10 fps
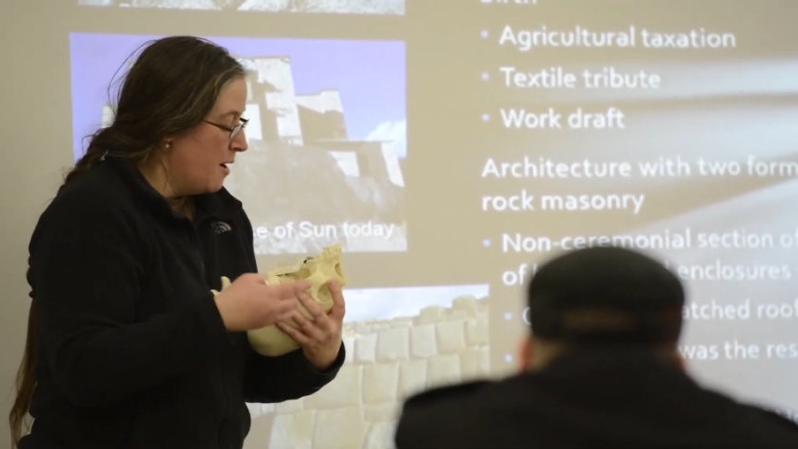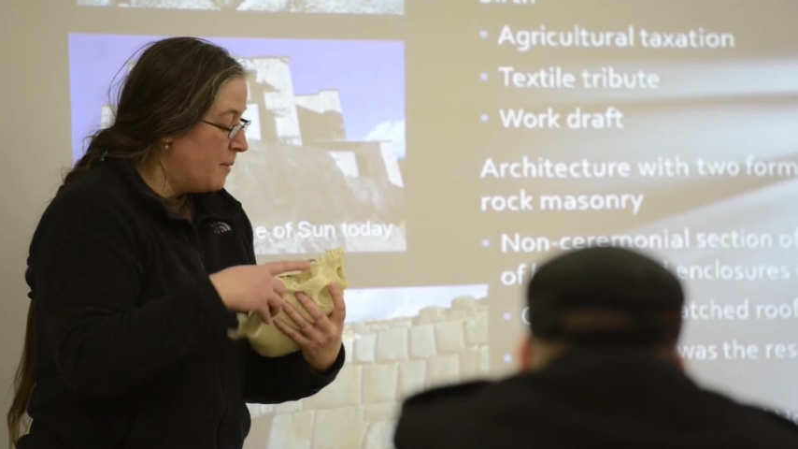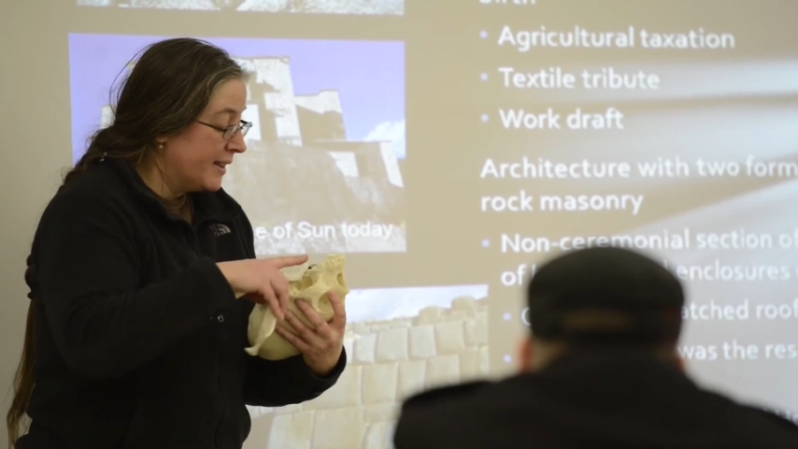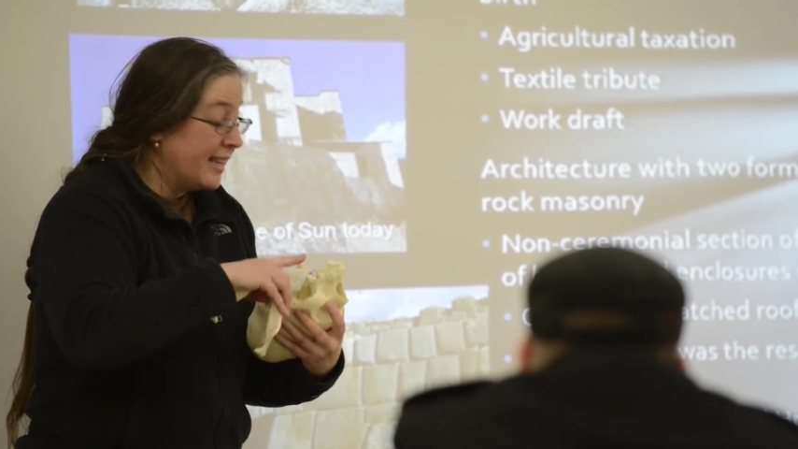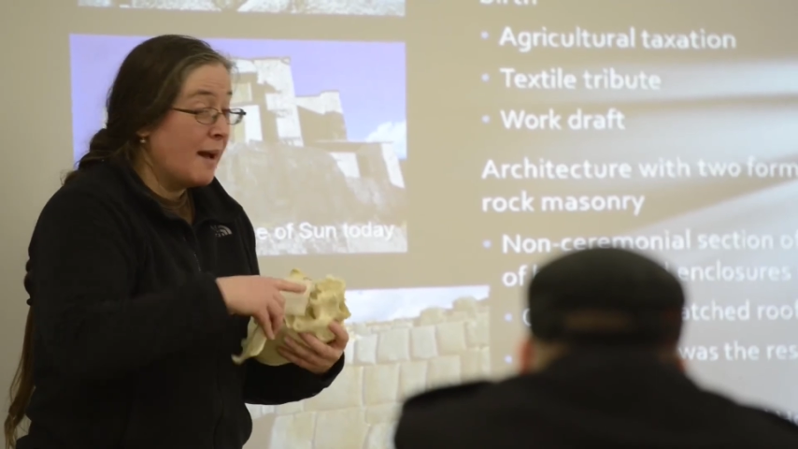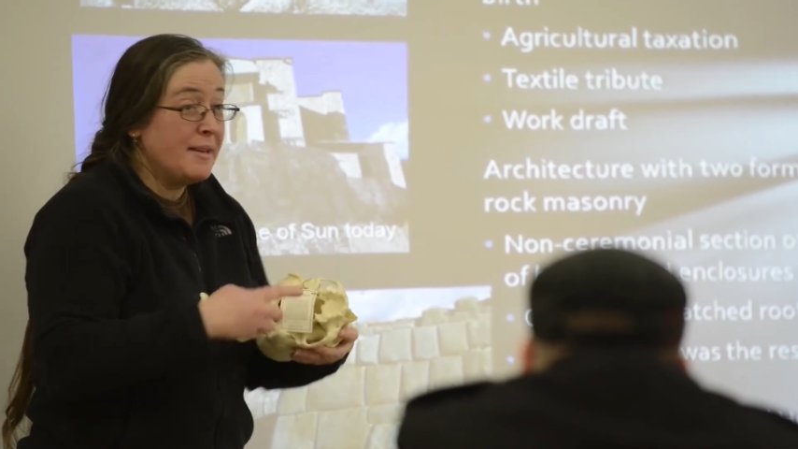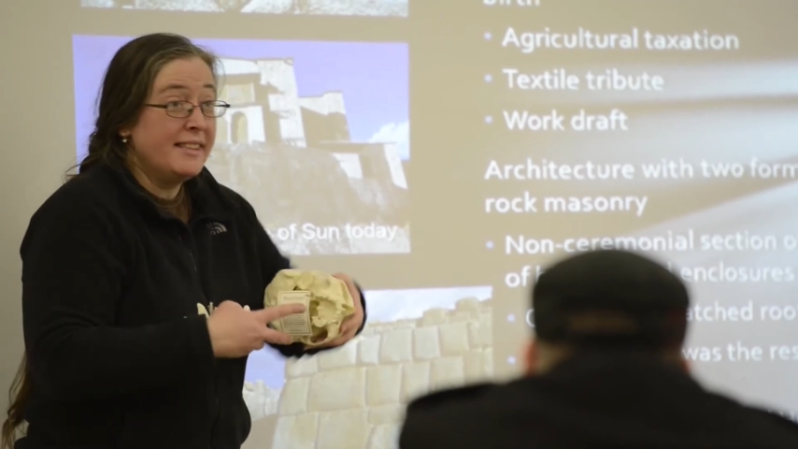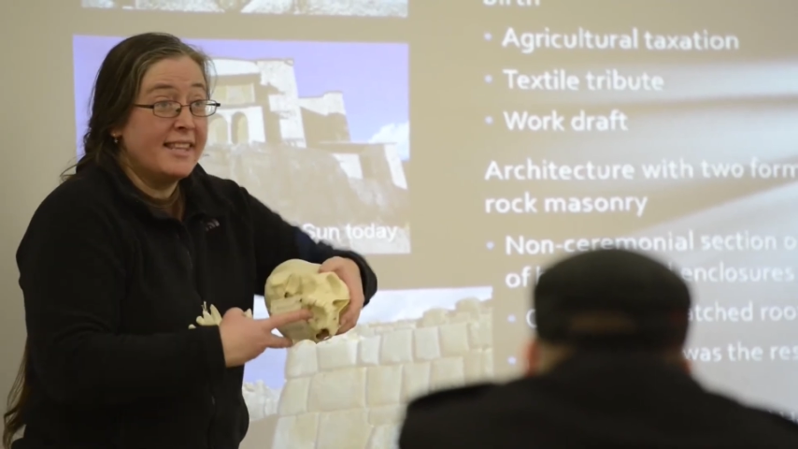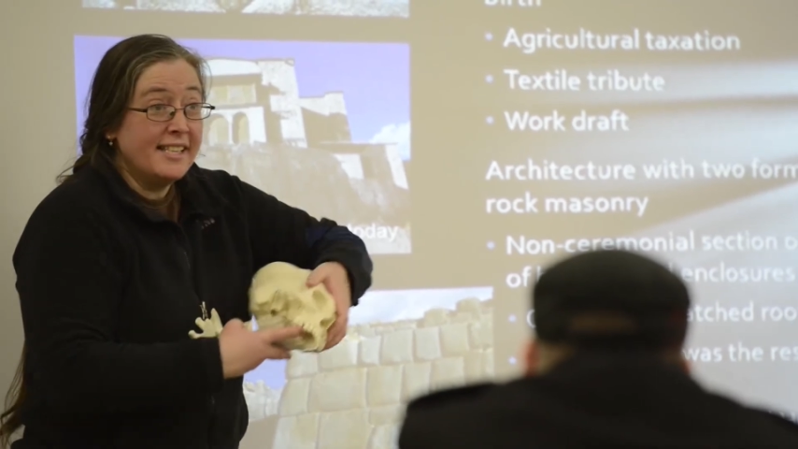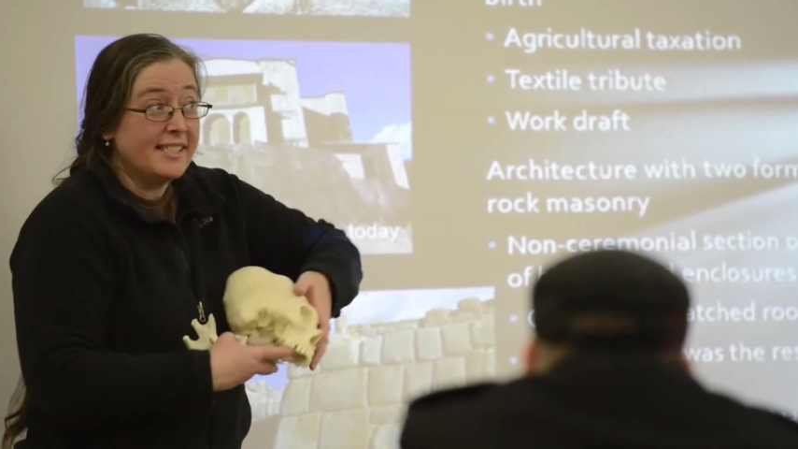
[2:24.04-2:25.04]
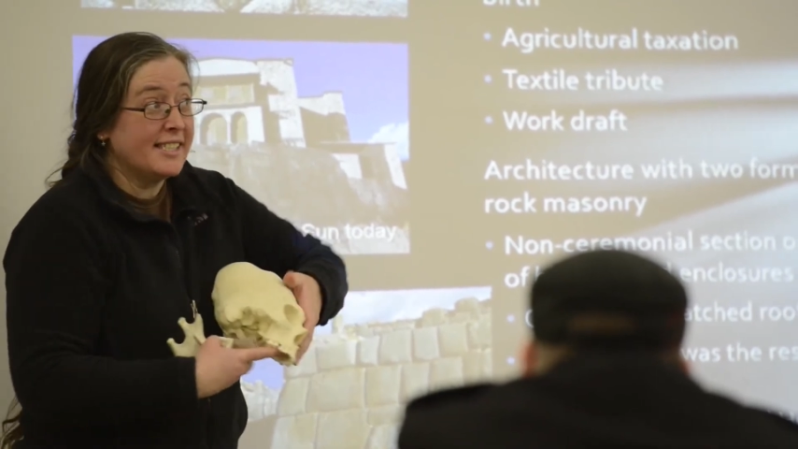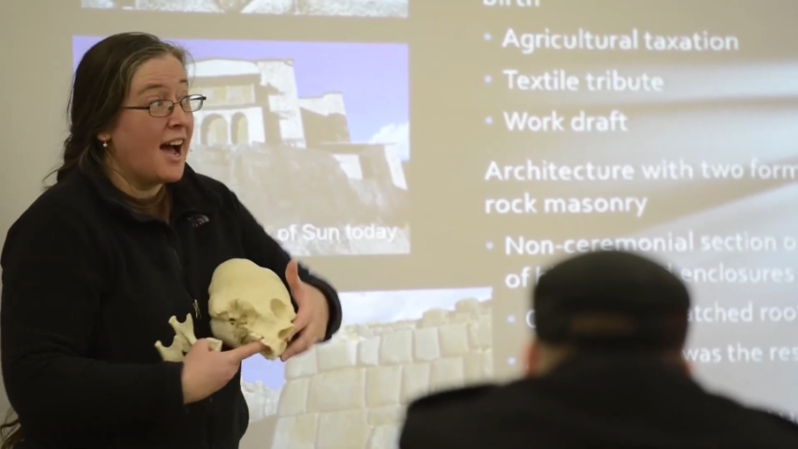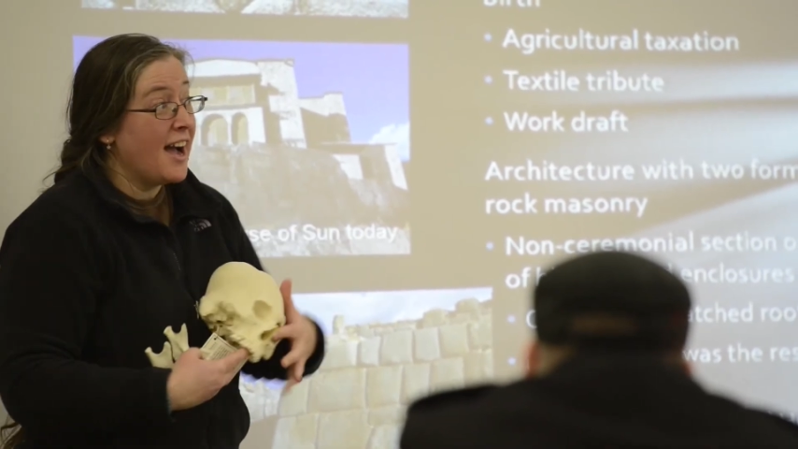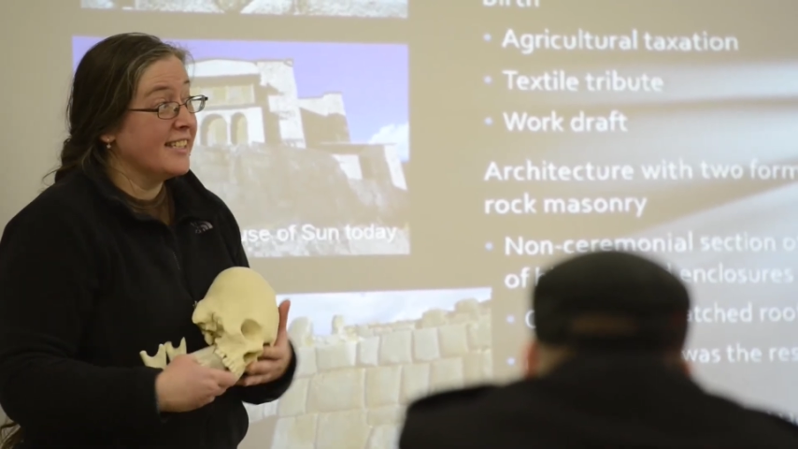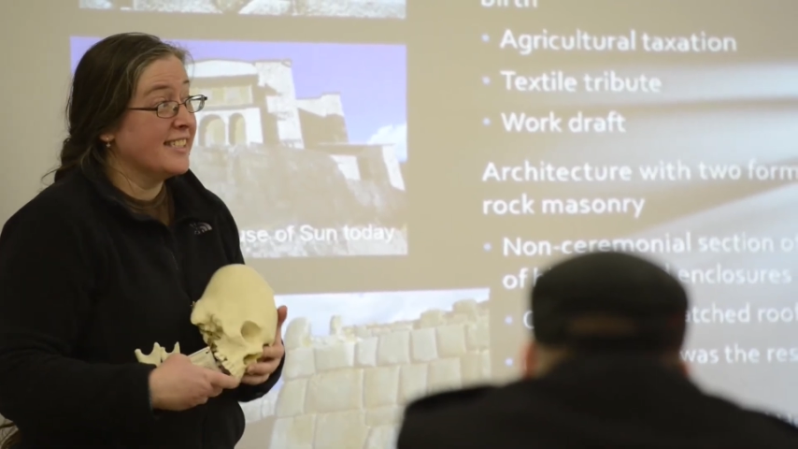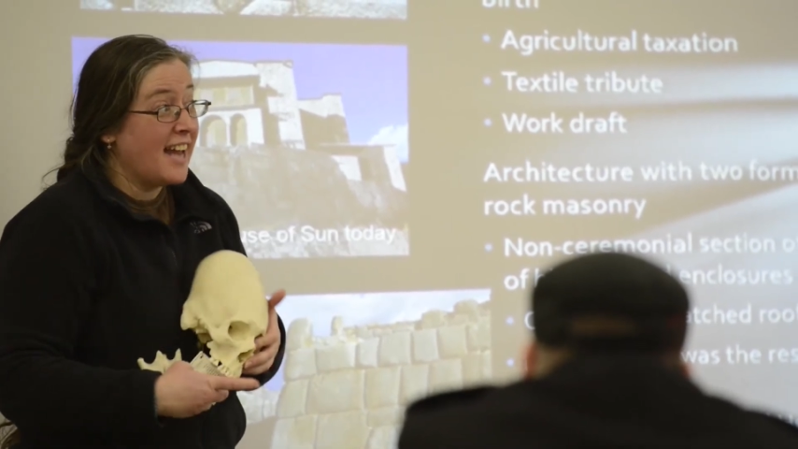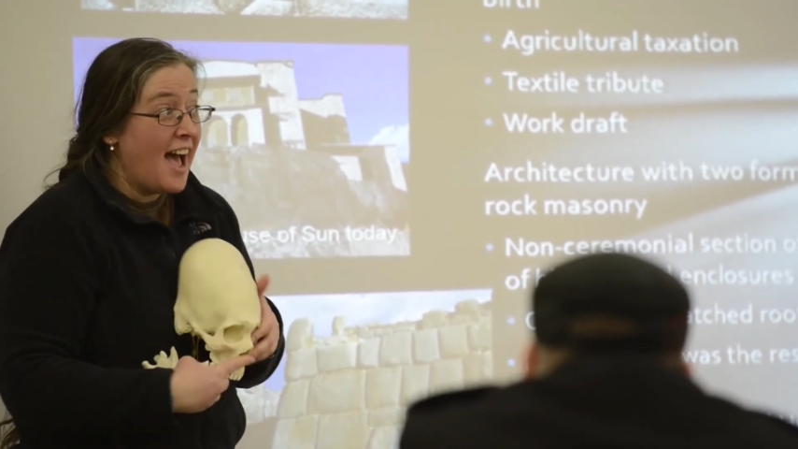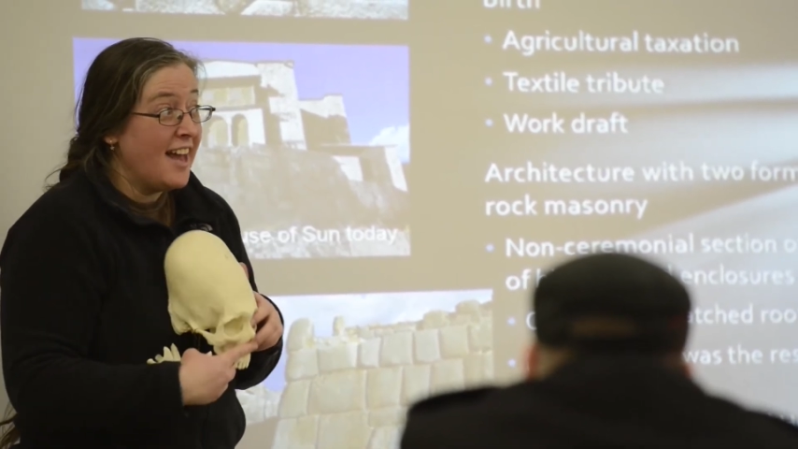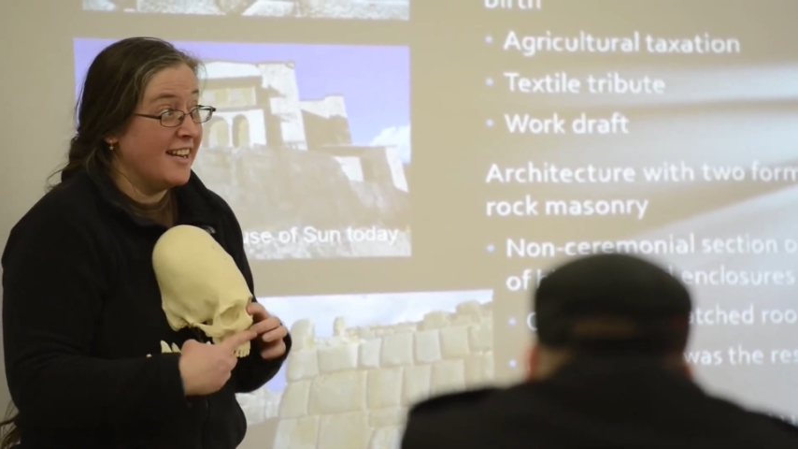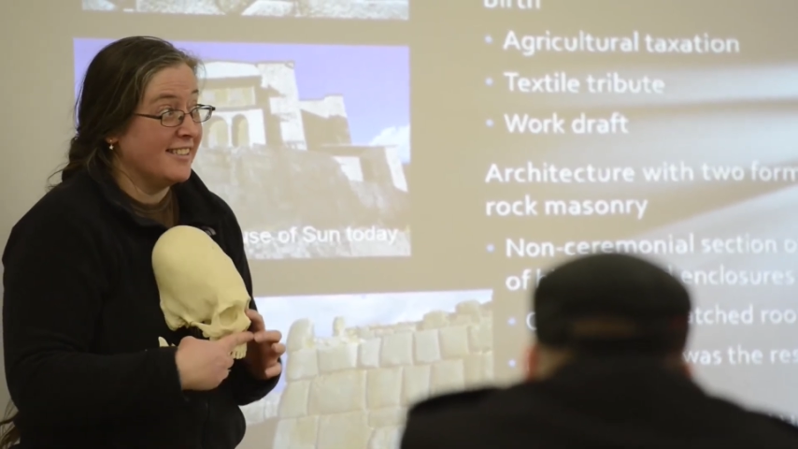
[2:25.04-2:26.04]
But I mean, this is high
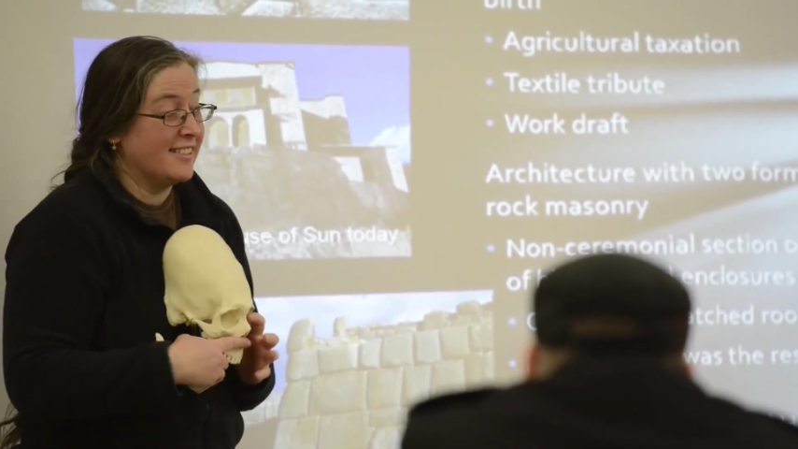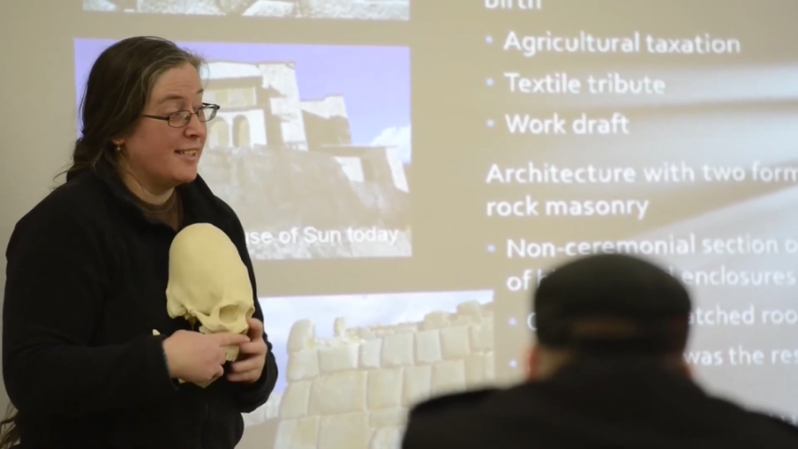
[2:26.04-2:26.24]
status.